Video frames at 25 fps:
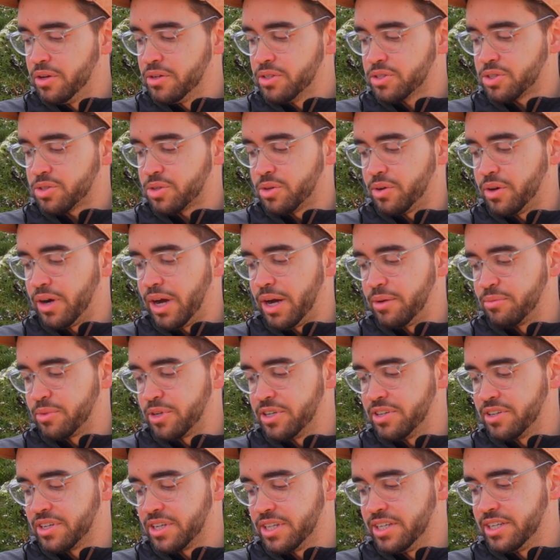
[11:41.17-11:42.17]
So I'm
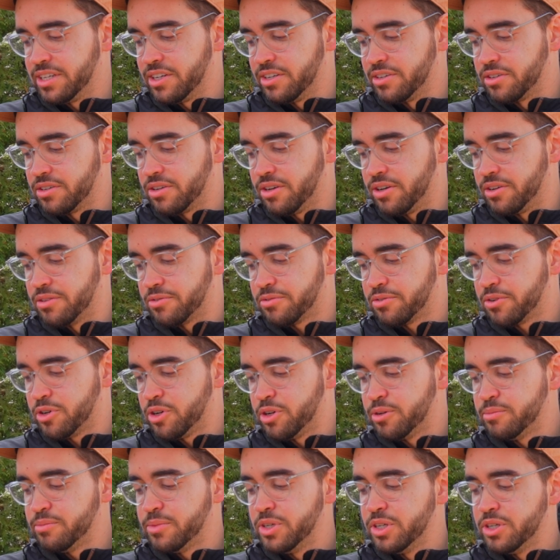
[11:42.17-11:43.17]
gonna click on
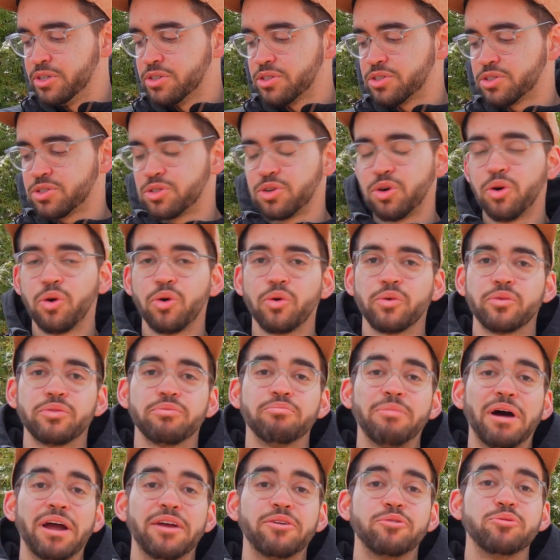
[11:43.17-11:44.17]
confirm. So
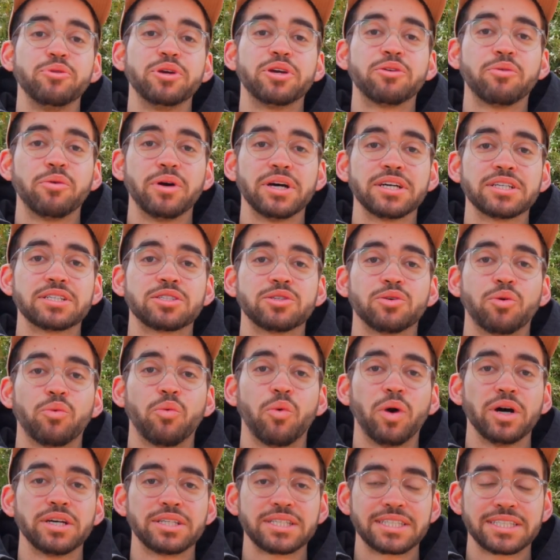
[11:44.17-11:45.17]
my request
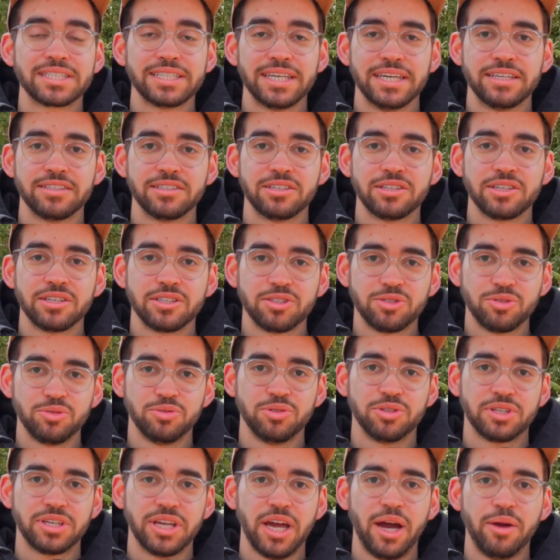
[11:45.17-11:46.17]
was sent to
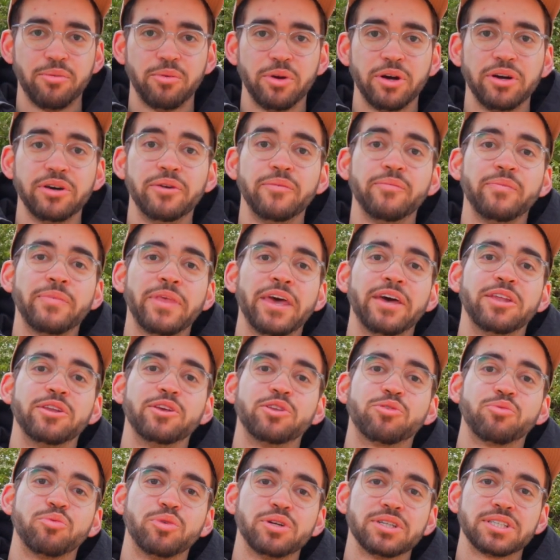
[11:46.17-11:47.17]
the camera and
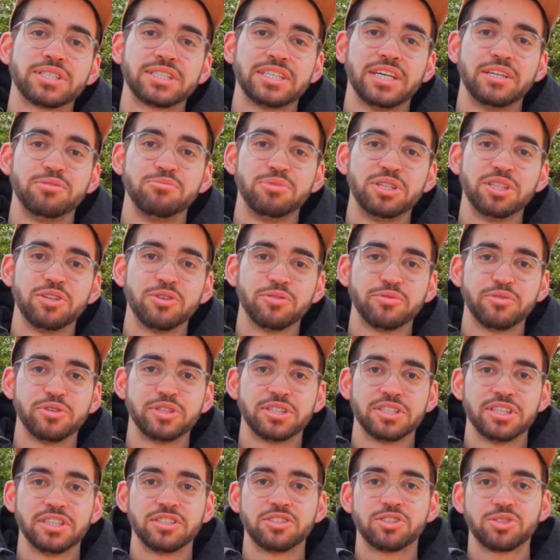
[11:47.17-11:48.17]
it will send me the
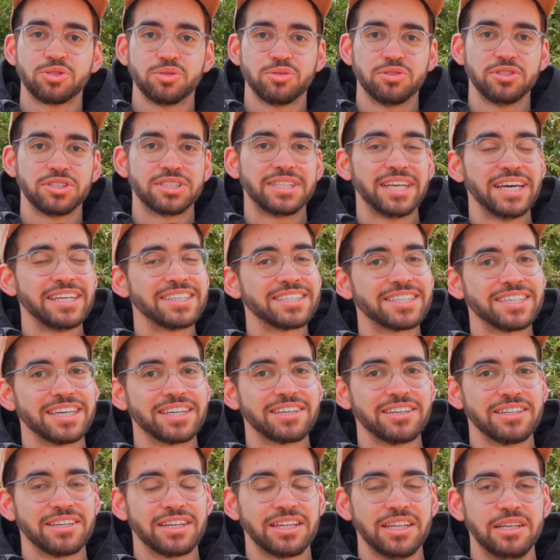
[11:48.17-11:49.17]
footage, so the
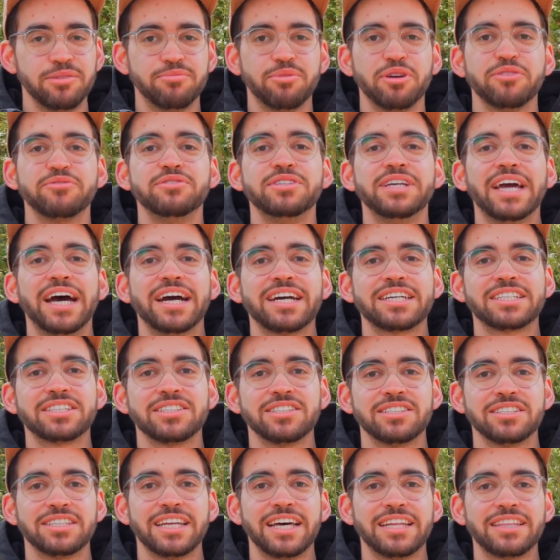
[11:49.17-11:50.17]
10-second clip of the
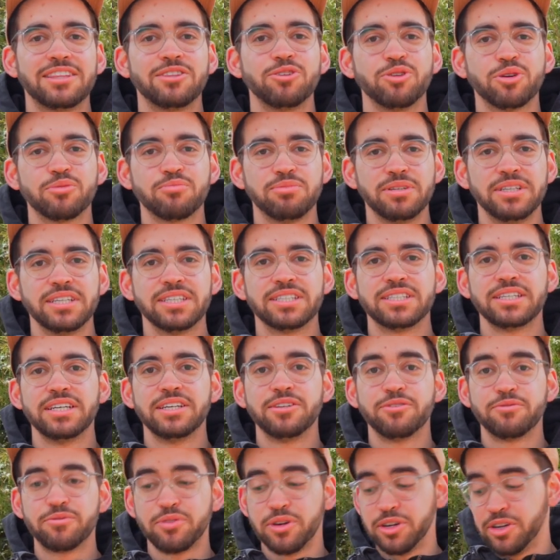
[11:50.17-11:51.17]
action that took place
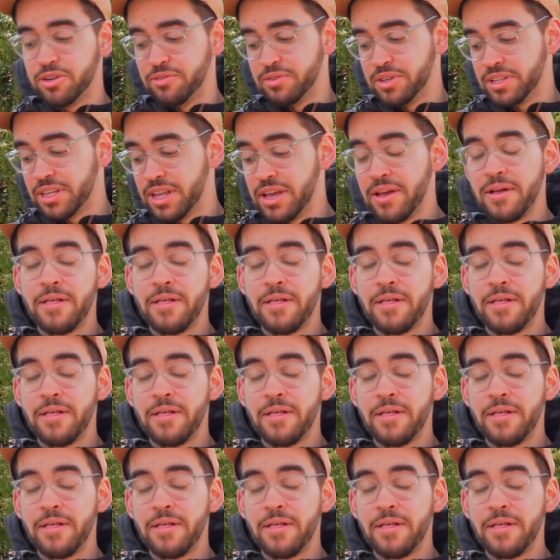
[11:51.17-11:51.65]
in front of it.